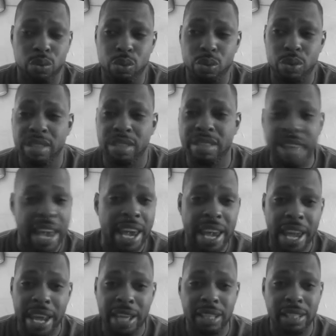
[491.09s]

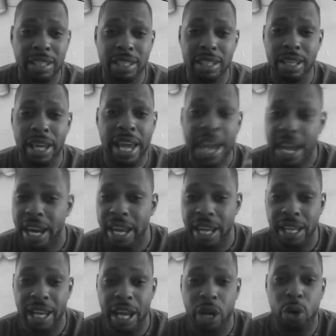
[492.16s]
say it, hit
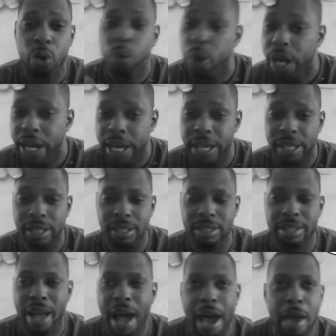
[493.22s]
it, and quit it
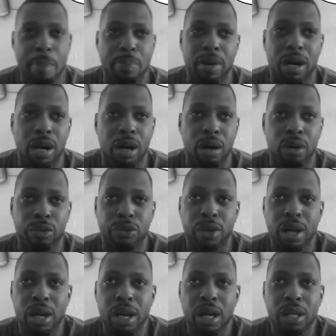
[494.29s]
type of,
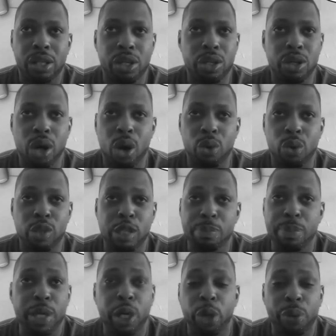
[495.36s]

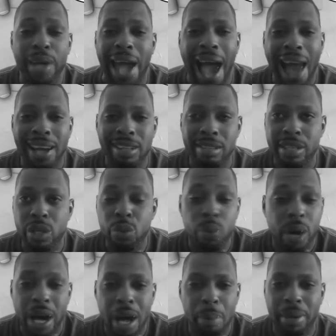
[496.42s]
speaker reality
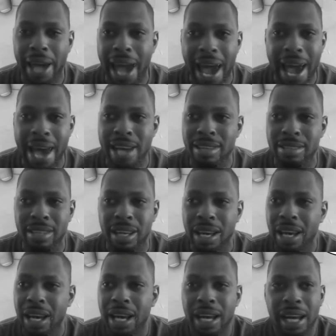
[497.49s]
webcast.
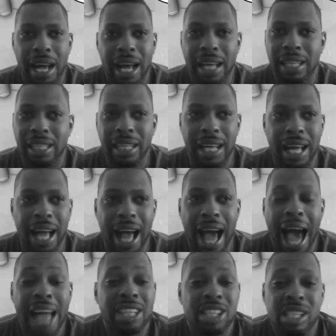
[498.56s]

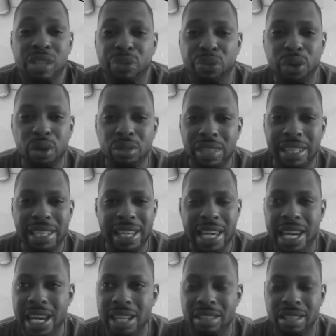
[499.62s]
I just feel the
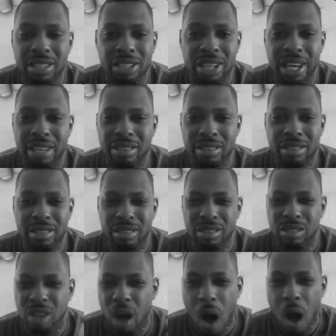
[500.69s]
need to just
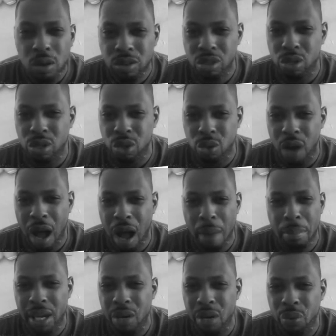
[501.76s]
talk to you. I
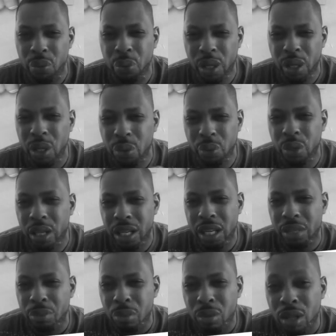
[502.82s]
mean, really, really
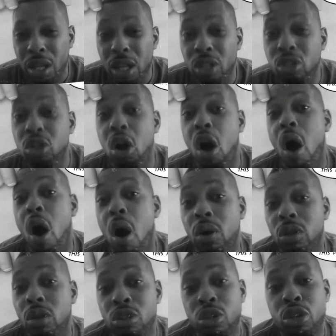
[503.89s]

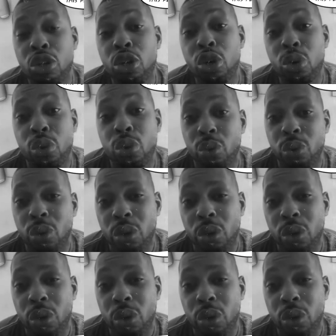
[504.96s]
talk to you